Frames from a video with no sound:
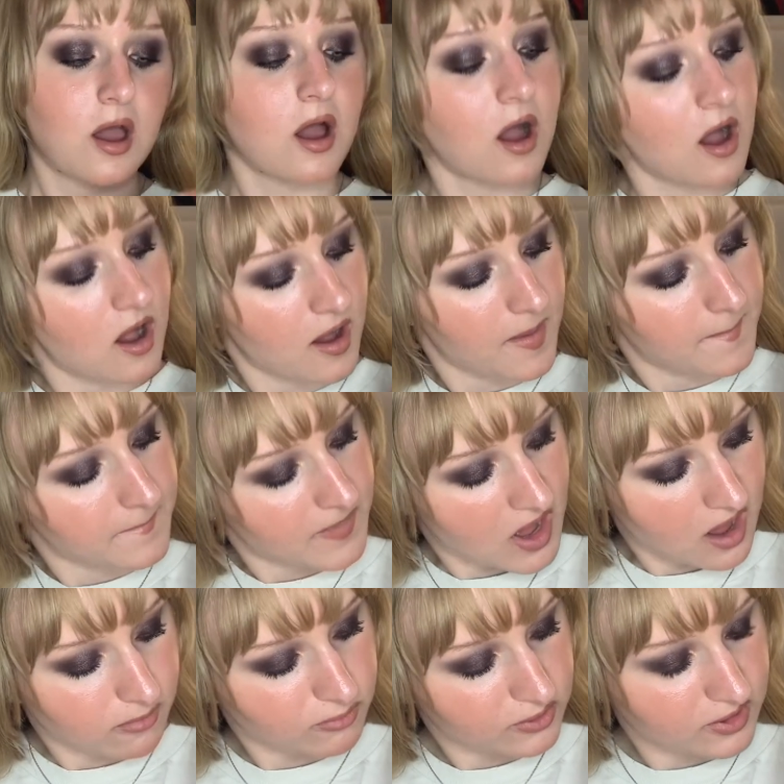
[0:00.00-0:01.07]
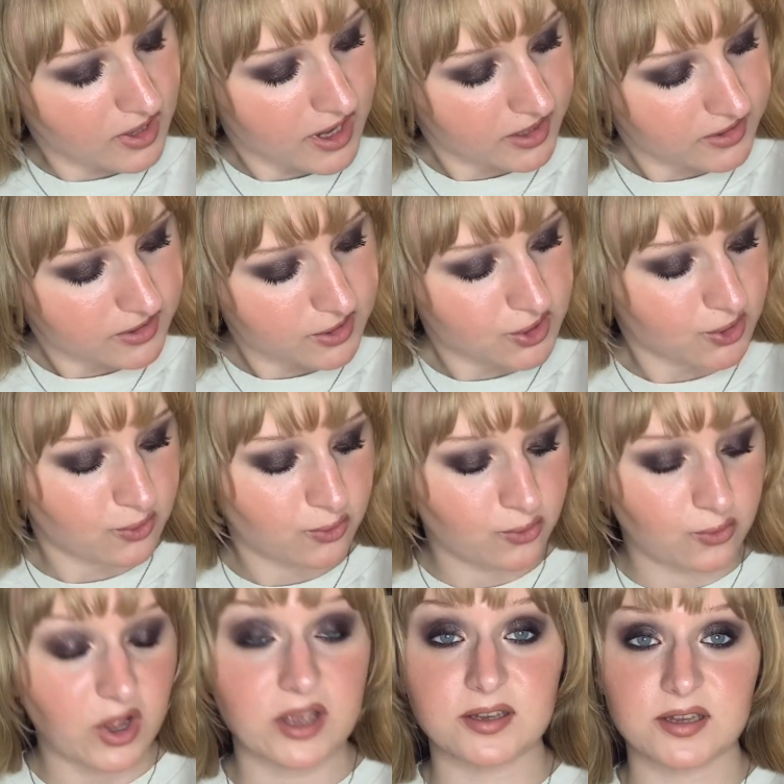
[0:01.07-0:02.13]
I would like
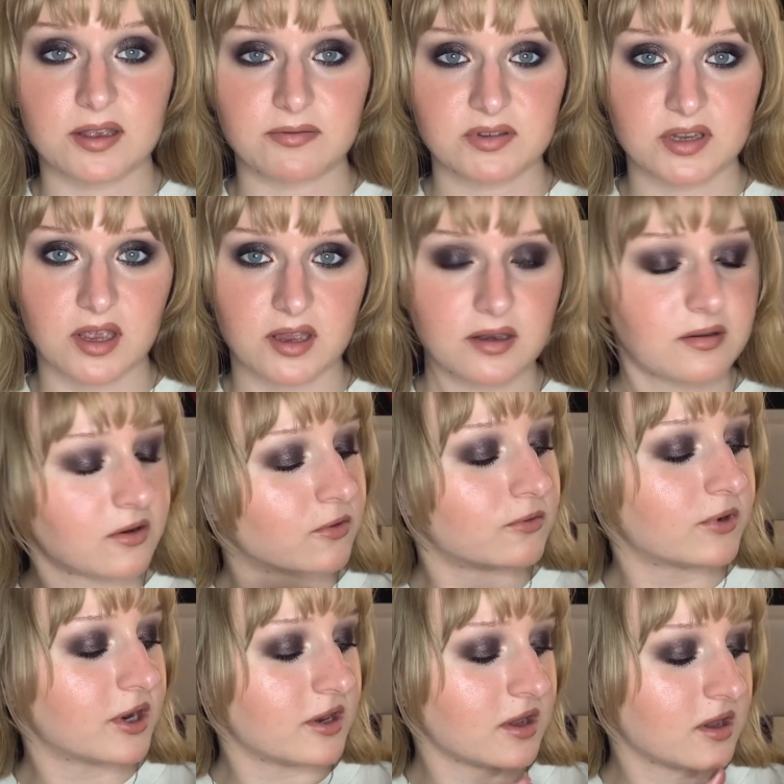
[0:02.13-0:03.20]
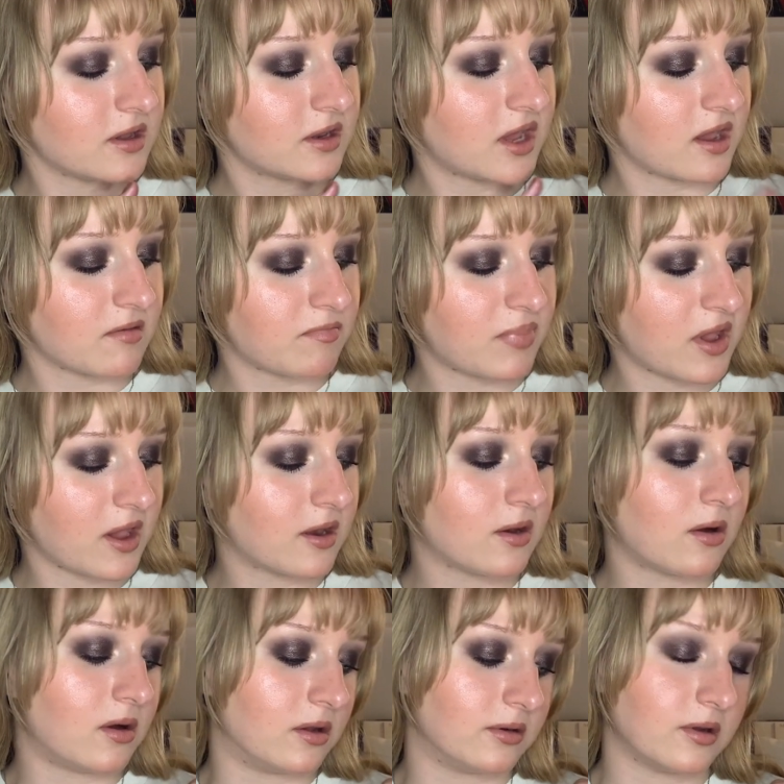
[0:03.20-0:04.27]
to, as I've said already, hit pen
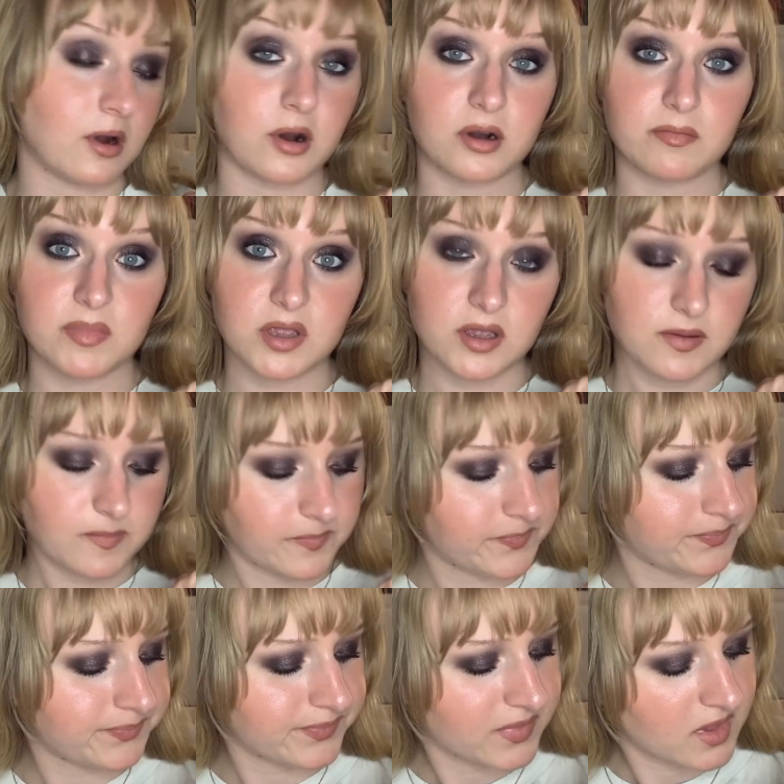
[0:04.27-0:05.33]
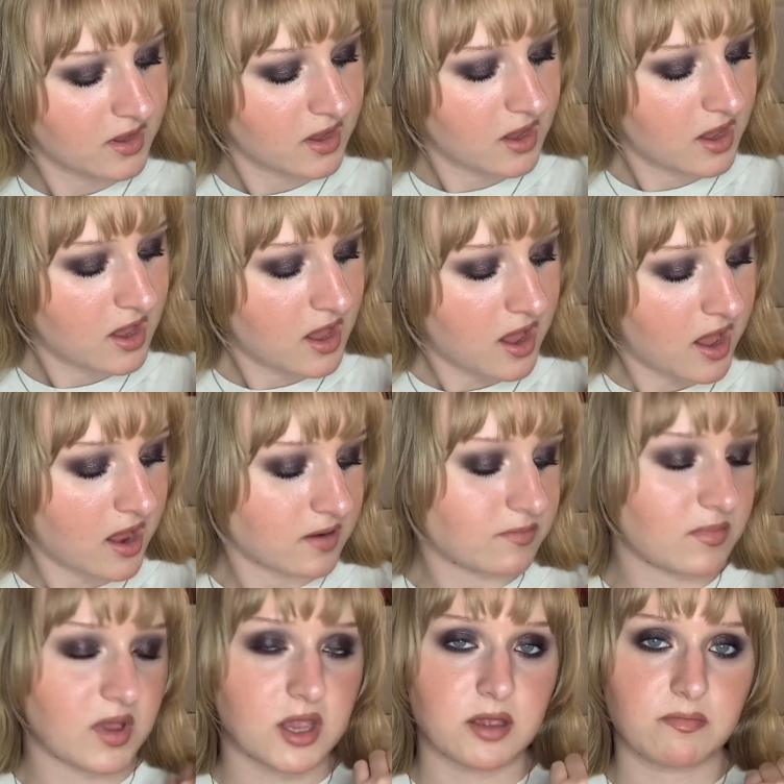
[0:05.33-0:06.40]
on Army, and
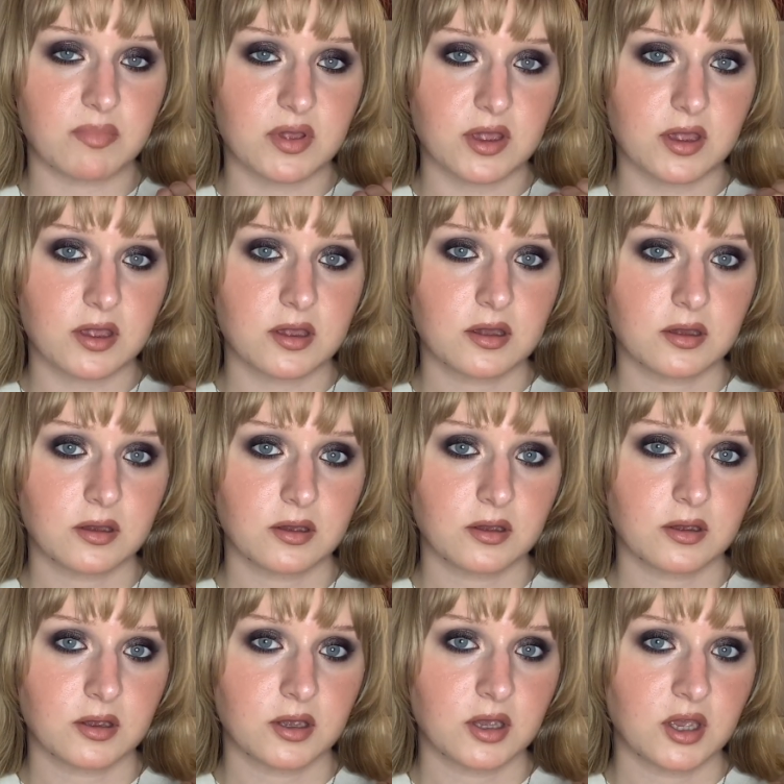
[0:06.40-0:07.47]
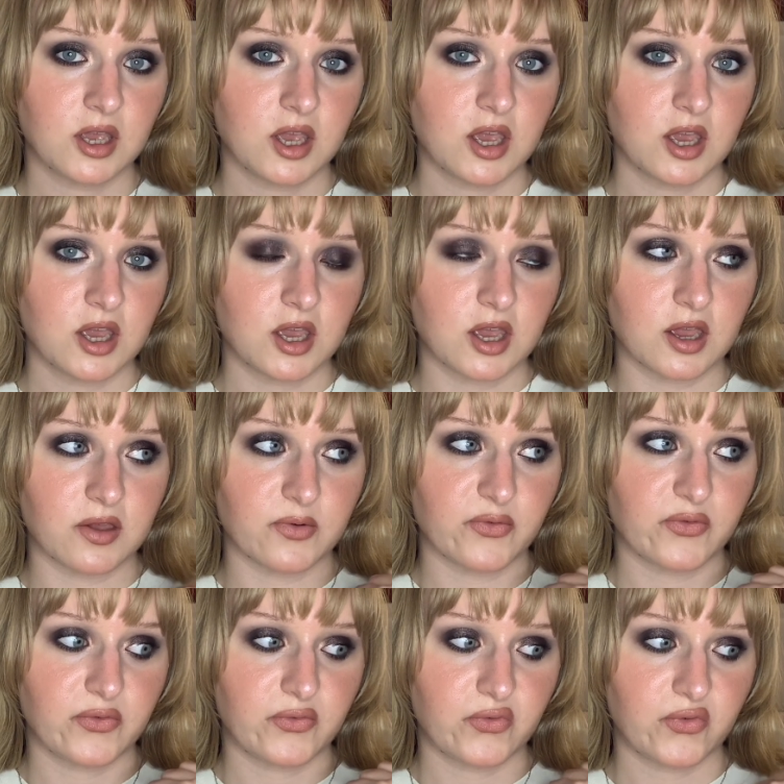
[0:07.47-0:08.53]
maybe
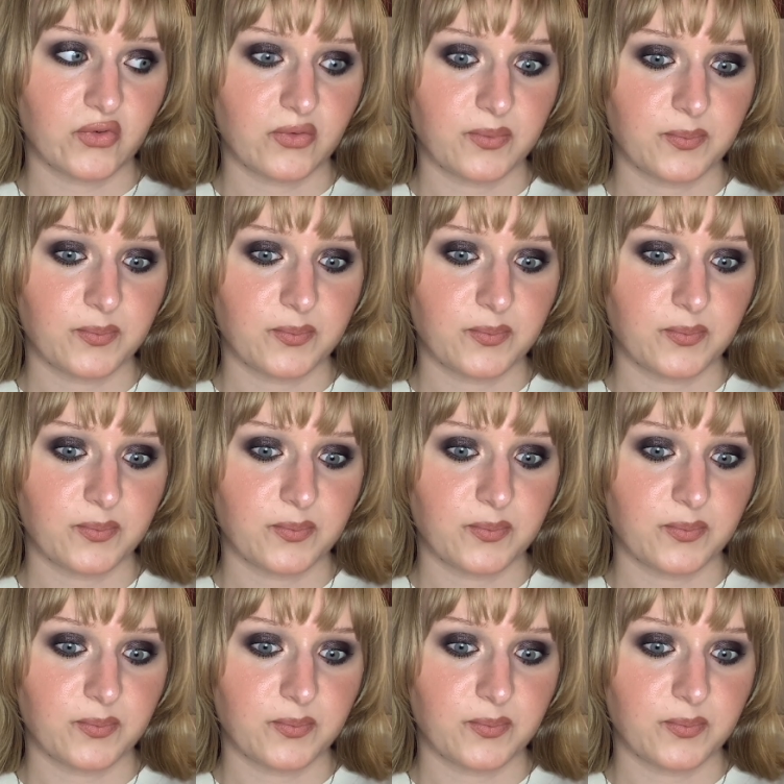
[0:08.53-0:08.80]
if